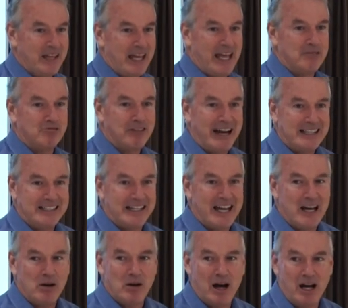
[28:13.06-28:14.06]
And right
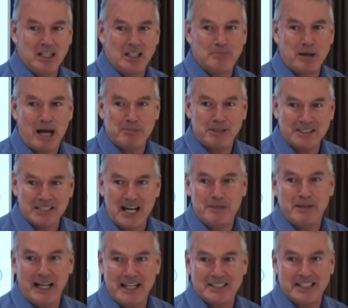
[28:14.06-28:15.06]
now, Alibaba
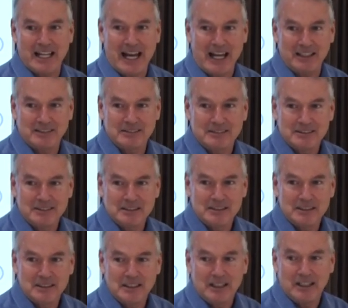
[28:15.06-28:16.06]
dominates that.
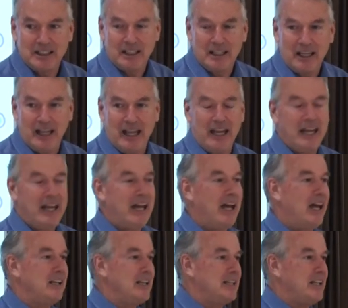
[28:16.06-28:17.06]

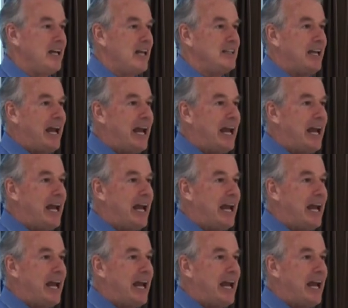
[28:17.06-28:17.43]
And in the, in the